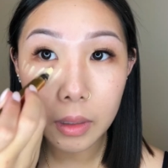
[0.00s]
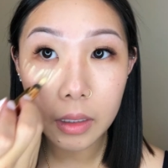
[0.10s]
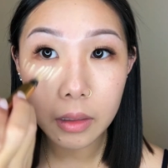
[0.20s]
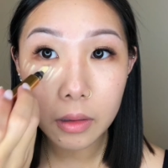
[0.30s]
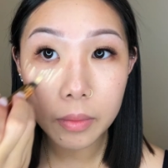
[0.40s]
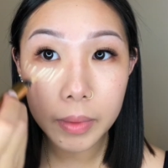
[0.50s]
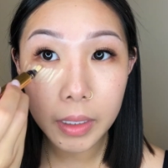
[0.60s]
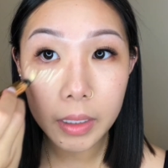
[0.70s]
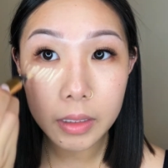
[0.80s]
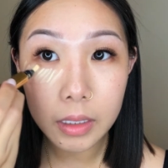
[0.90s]
want a little
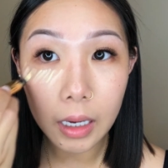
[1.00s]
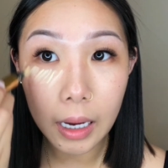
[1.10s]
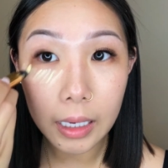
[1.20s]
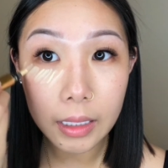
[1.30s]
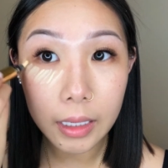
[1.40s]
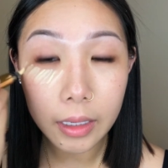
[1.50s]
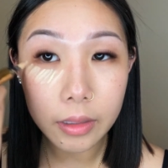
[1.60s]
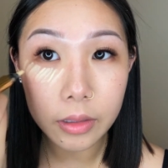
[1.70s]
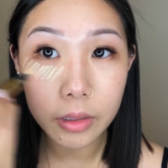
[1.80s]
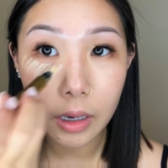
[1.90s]
bit to highlight
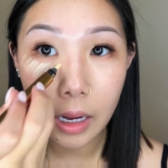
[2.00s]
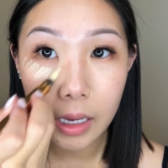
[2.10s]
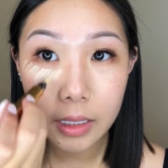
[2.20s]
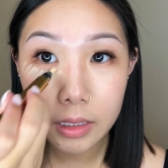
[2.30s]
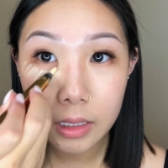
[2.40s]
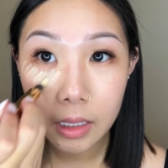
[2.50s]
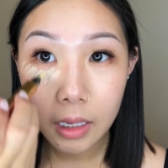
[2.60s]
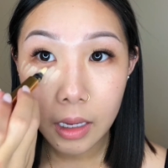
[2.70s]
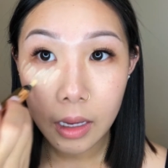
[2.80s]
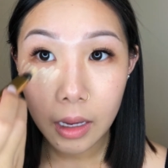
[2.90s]
under your eyes.
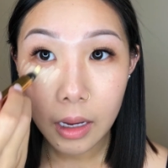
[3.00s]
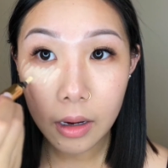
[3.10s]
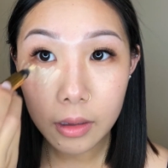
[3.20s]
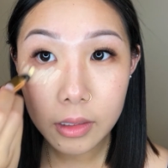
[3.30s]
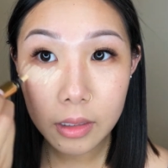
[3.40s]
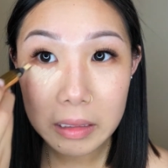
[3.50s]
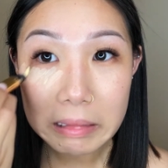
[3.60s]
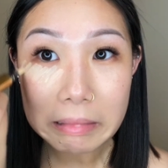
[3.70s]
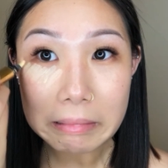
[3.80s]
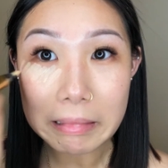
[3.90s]
And
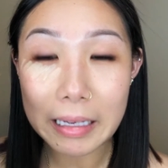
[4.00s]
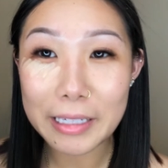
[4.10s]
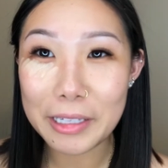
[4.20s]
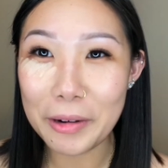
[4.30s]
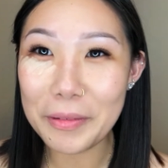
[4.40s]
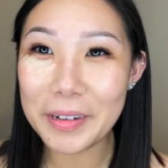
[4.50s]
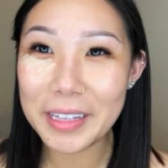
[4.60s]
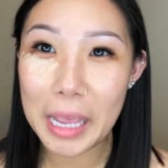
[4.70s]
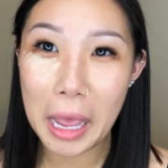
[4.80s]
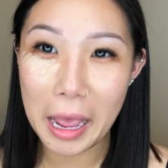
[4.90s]
also, I don't
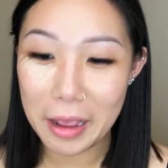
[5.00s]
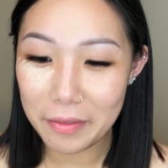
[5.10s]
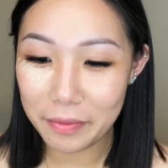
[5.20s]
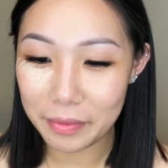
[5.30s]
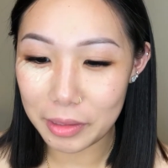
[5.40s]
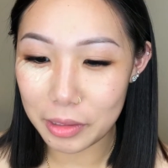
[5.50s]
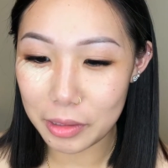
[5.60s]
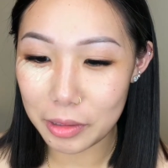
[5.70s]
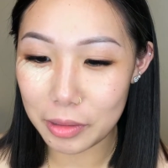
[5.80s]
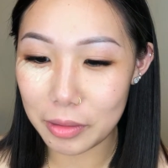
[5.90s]
really have,
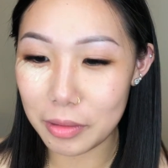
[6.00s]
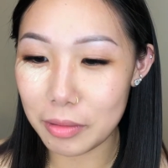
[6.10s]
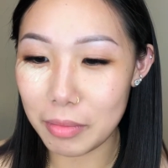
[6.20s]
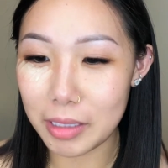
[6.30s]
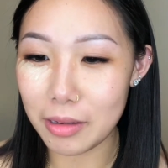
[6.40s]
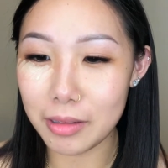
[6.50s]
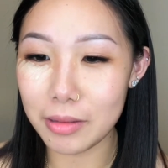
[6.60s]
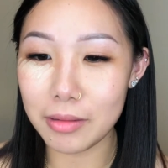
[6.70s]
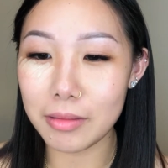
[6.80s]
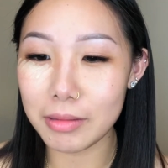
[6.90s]
my dark
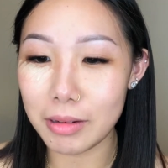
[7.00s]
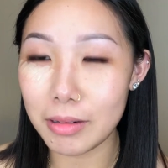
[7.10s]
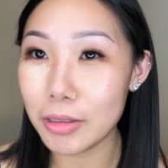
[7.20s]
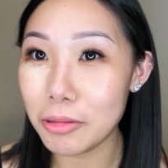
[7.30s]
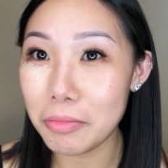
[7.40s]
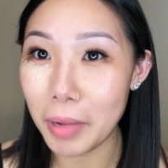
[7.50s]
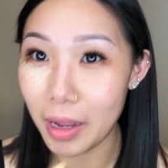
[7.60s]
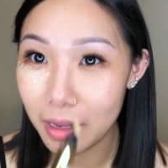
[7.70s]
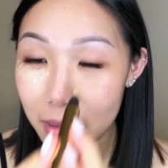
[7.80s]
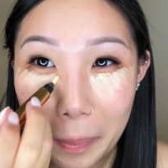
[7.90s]
circles aren't too
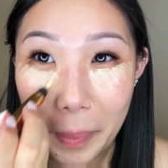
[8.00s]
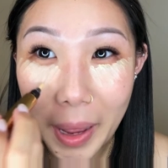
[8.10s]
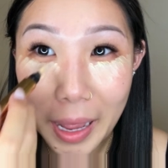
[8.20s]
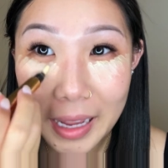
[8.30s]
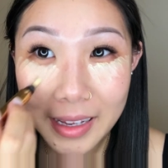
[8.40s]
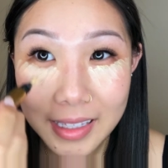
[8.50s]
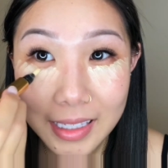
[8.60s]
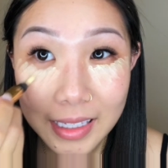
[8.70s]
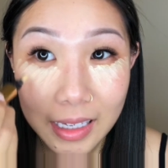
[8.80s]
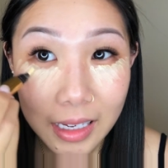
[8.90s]
bad,
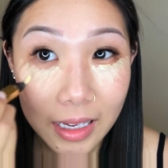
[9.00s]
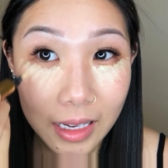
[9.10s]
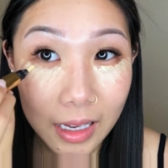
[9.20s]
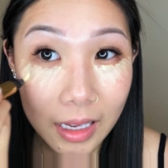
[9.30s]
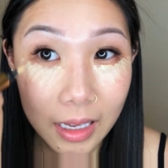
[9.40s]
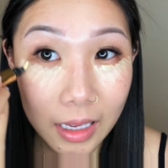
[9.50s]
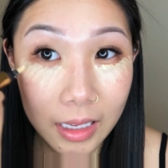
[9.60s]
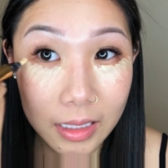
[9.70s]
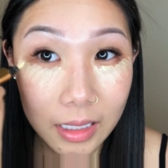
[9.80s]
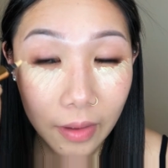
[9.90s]
but
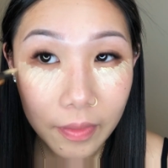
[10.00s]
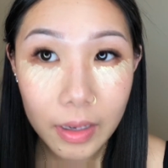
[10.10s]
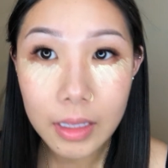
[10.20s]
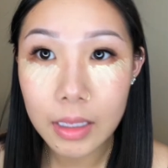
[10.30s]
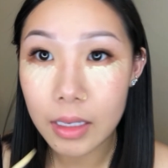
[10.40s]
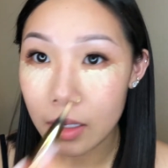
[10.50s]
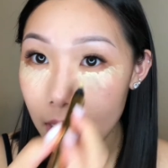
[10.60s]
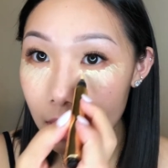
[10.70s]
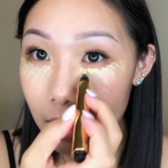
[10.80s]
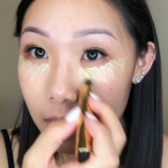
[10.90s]
definitely
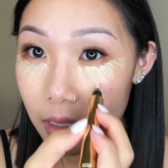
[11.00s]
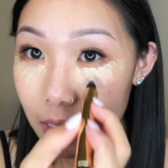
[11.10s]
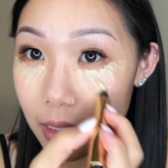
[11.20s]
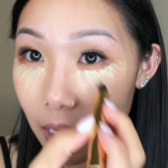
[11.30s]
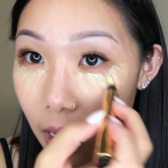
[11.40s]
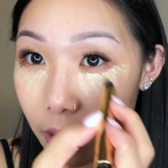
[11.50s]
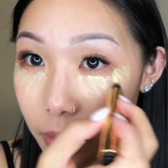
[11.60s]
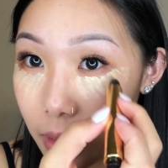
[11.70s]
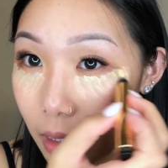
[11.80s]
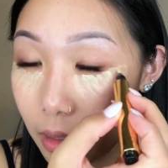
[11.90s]
this
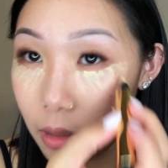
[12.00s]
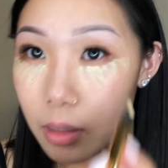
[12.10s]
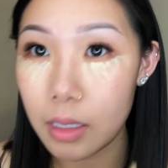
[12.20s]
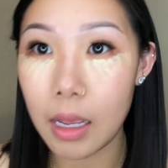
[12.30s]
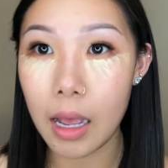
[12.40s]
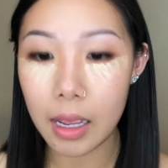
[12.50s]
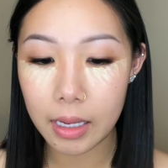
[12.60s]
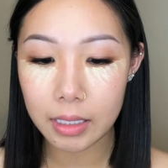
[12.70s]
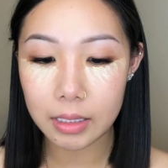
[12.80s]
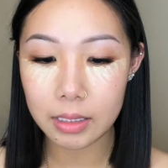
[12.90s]
helps under the
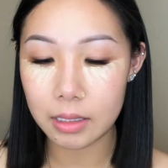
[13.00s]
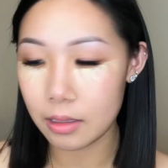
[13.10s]
eyes.